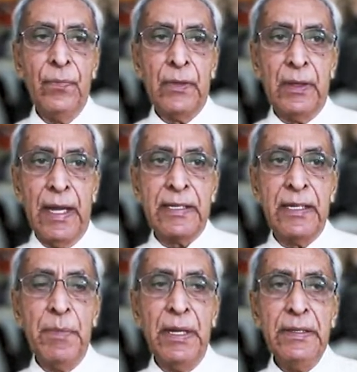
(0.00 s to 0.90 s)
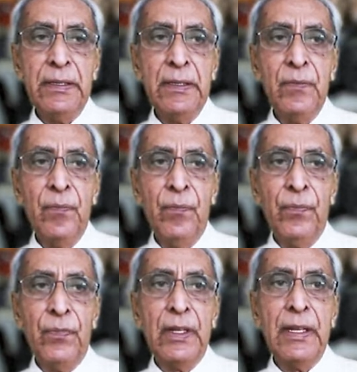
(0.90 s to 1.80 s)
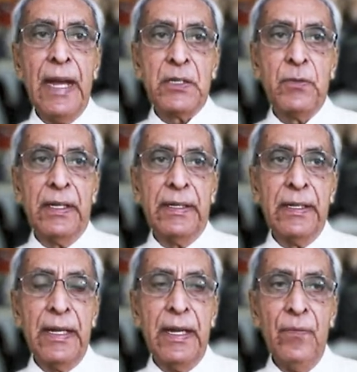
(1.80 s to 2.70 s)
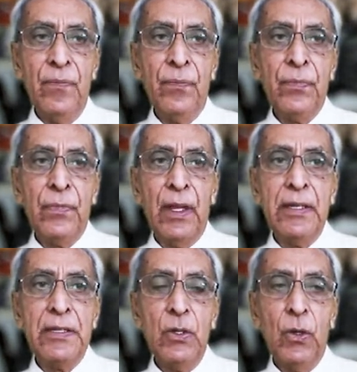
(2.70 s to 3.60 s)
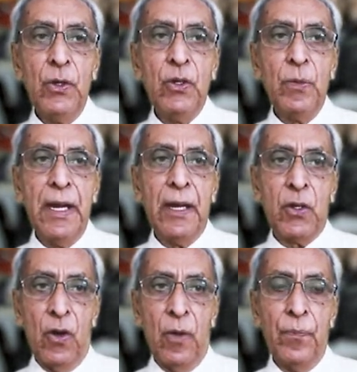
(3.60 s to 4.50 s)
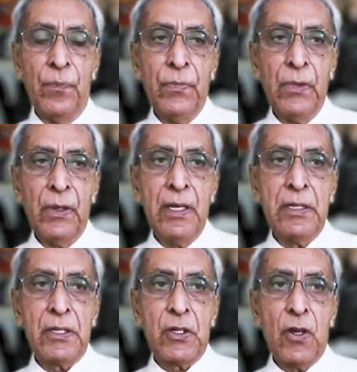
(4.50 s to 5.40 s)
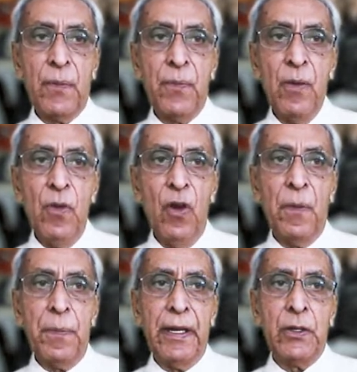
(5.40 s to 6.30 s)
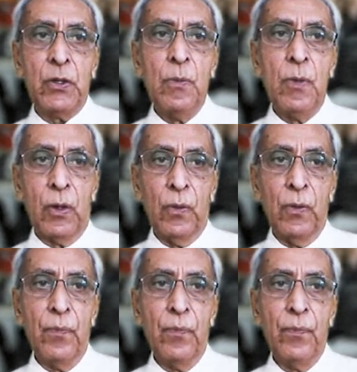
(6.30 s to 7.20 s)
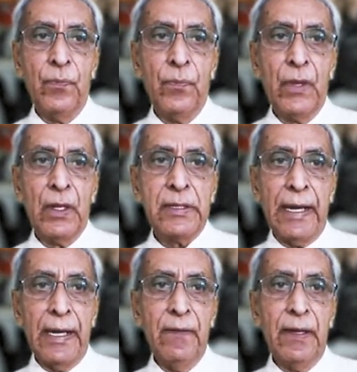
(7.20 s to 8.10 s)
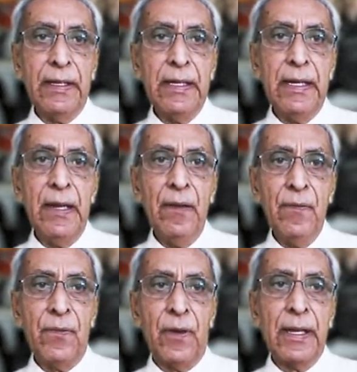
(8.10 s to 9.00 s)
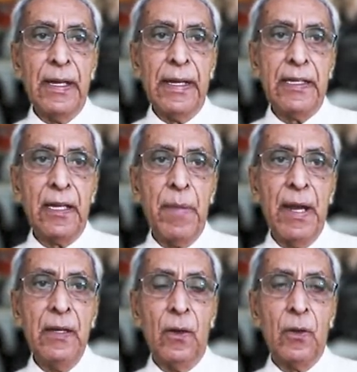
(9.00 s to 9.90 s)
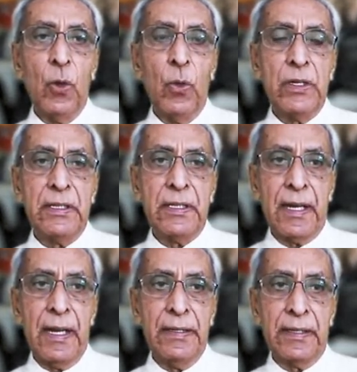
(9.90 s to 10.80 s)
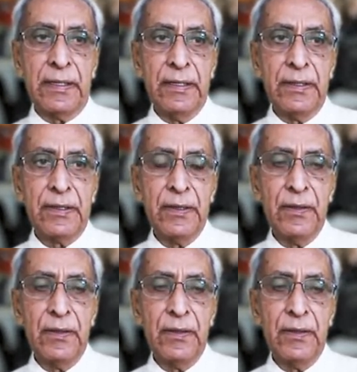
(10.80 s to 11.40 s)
Next day means the next working day is known to be a term. It's a short form of a tomorrow. Second working day for an interbank or overseas transactions.